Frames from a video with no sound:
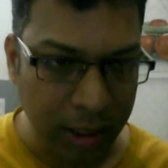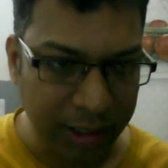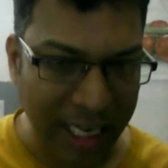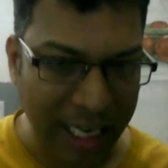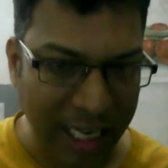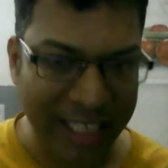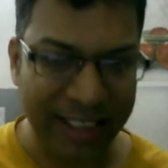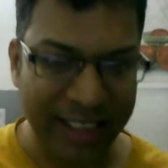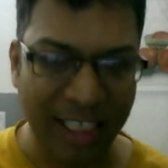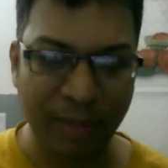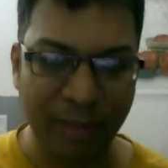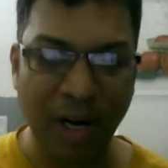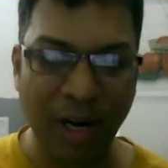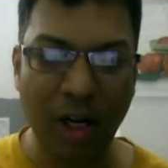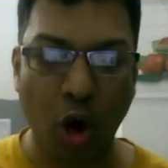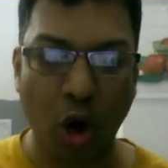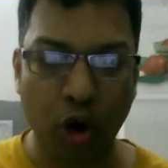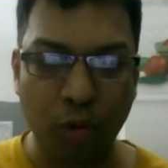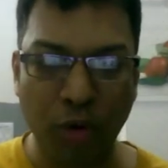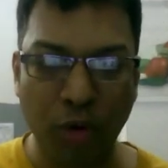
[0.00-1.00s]
That is nothing but
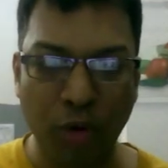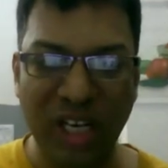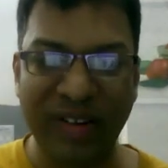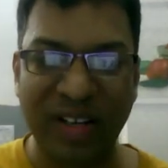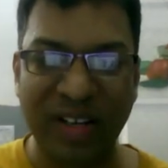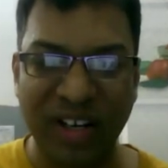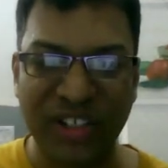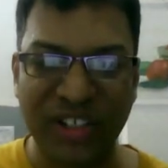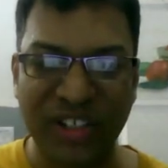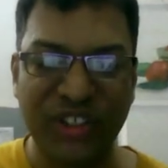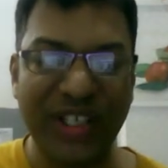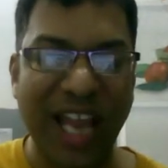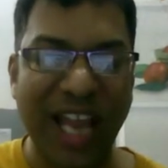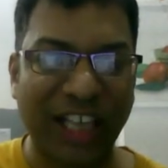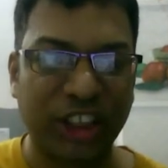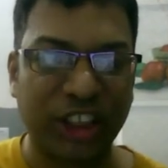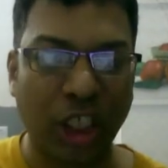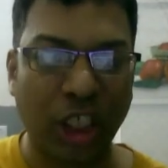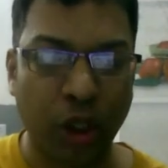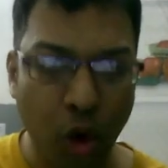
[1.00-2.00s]
Automotive Industry
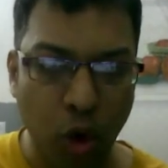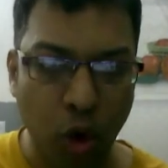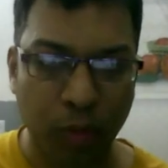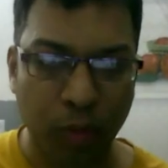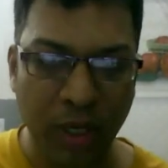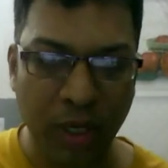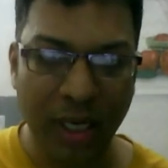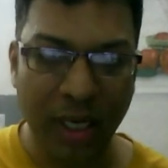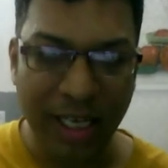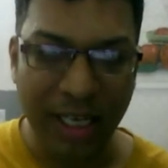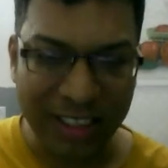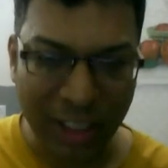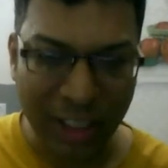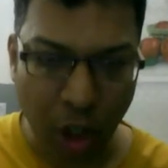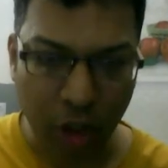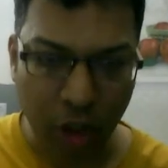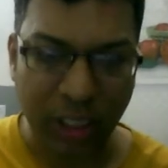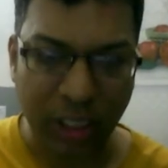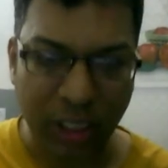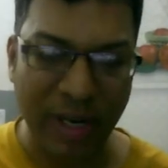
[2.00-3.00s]
Action Group. It's in
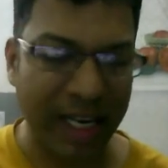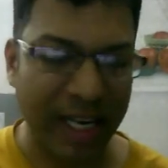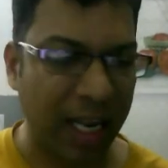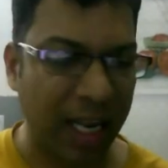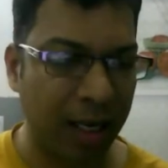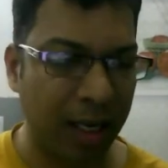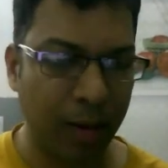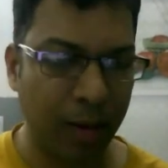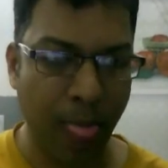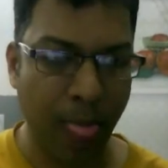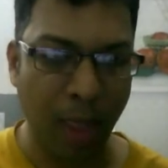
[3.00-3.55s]
North America.